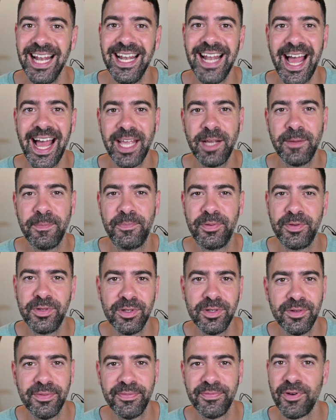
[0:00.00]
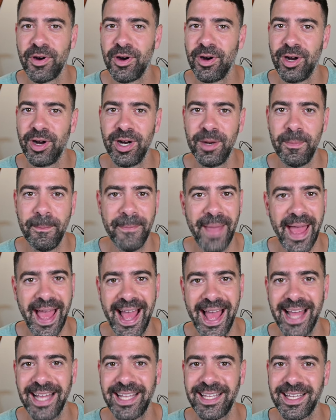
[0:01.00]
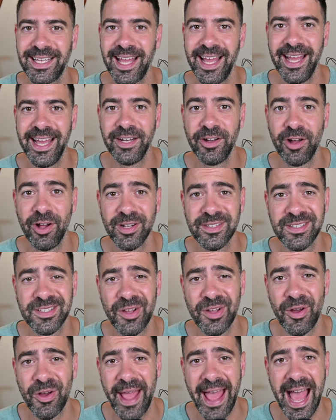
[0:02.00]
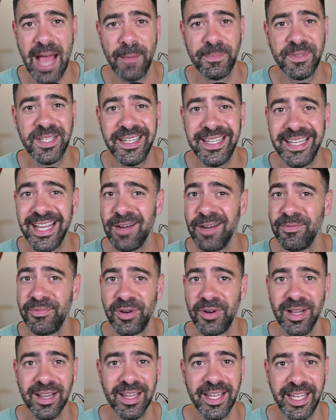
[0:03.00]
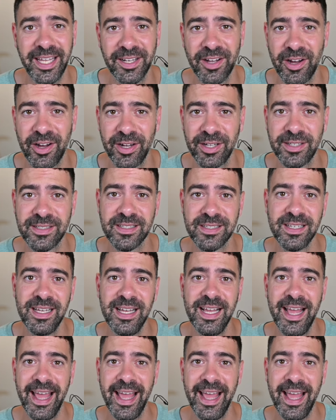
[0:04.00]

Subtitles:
like Brew for Mac and also apt and yum for Linux,